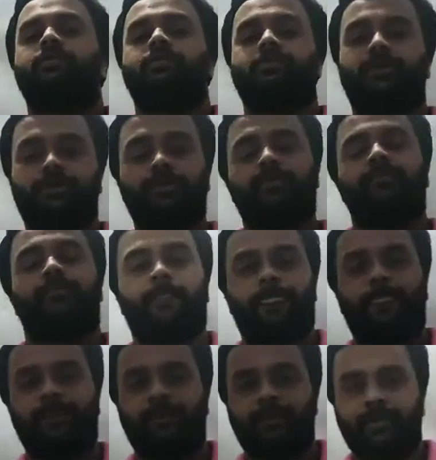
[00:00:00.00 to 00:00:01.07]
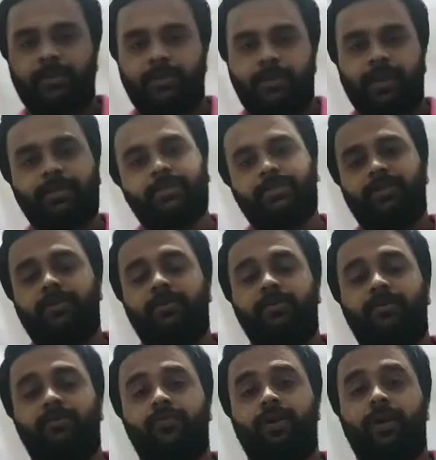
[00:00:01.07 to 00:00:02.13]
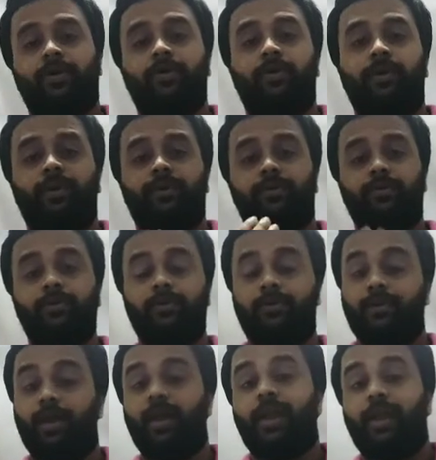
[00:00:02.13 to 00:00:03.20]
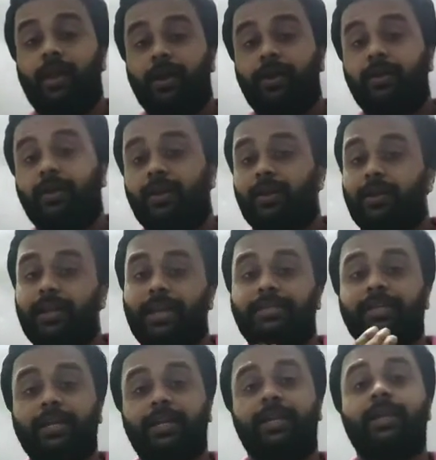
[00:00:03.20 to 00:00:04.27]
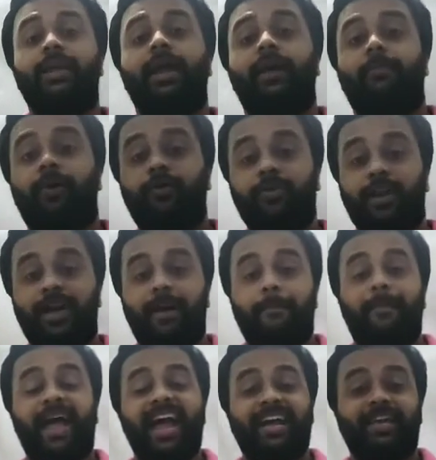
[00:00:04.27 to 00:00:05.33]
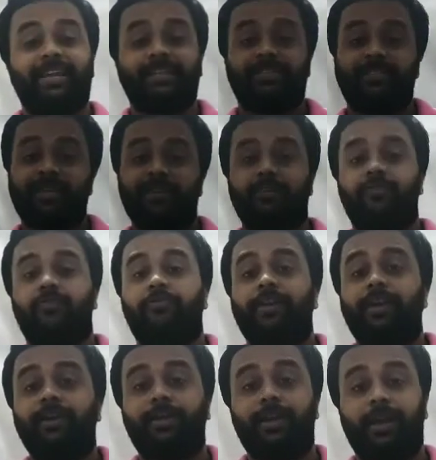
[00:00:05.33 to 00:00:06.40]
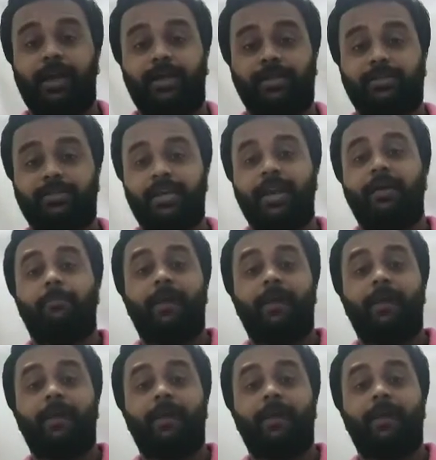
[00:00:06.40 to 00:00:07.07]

So next we are going to learn detailing about magnetic field lines.